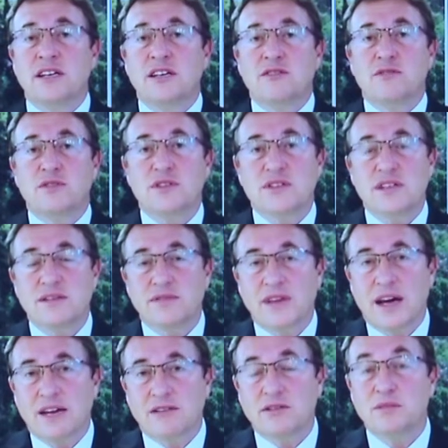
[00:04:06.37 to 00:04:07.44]
for the
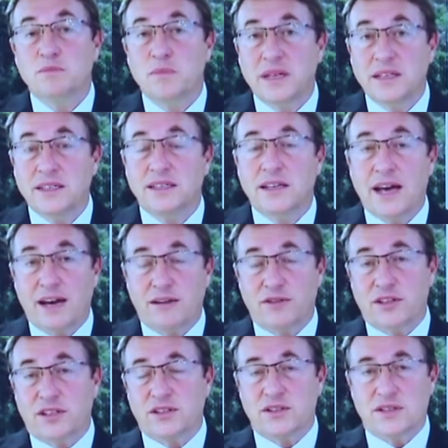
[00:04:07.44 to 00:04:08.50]
700 million
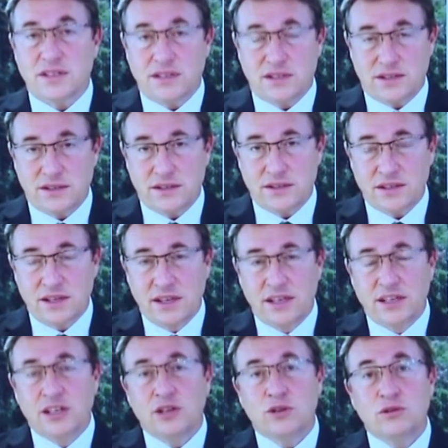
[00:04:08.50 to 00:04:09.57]
African citizens
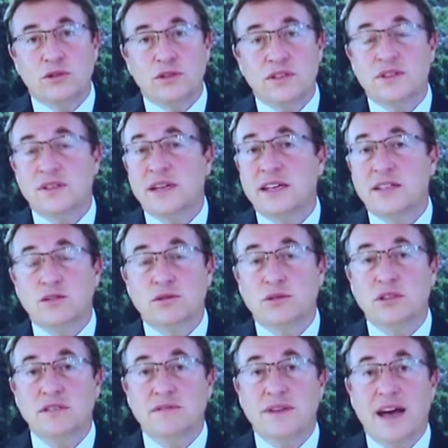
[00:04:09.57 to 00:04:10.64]
who to this day do
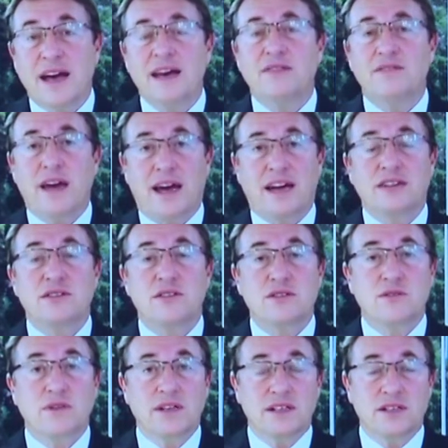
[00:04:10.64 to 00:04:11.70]
not even have access
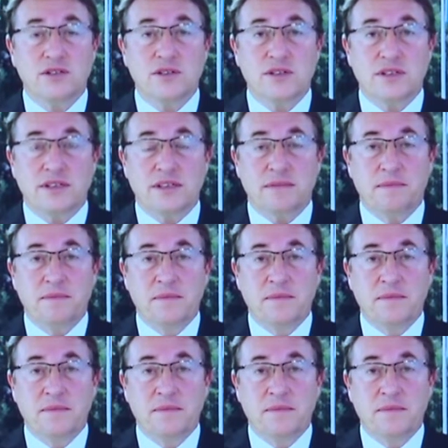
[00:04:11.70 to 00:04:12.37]
to electricity.